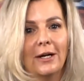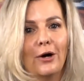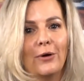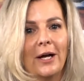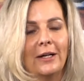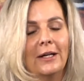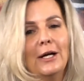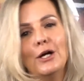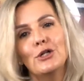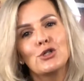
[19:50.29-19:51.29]
Okay,
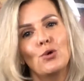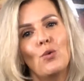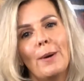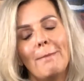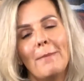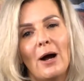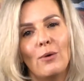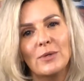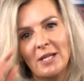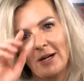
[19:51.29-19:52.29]
so what
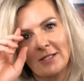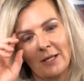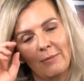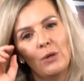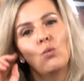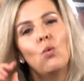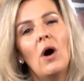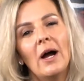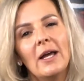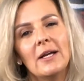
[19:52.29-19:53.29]
Matt was asking me,
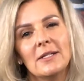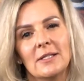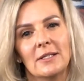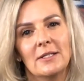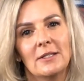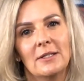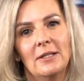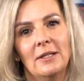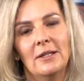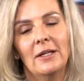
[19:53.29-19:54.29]
why is it
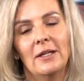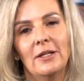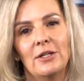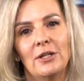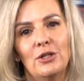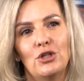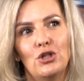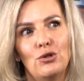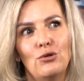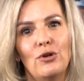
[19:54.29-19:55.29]
that in
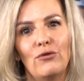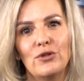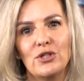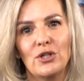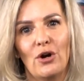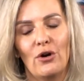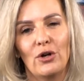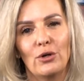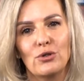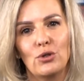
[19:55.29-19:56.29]
two different
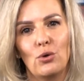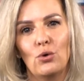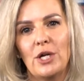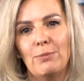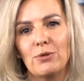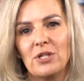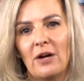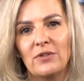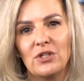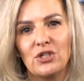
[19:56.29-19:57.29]
scenarios, goalkeepers have
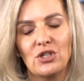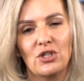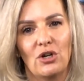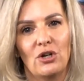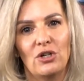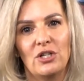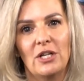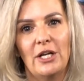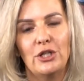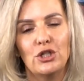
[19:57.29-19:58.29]
to start
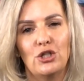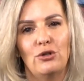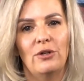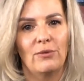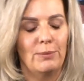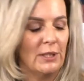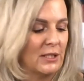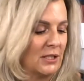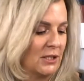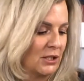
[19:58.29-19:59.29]
in two different places.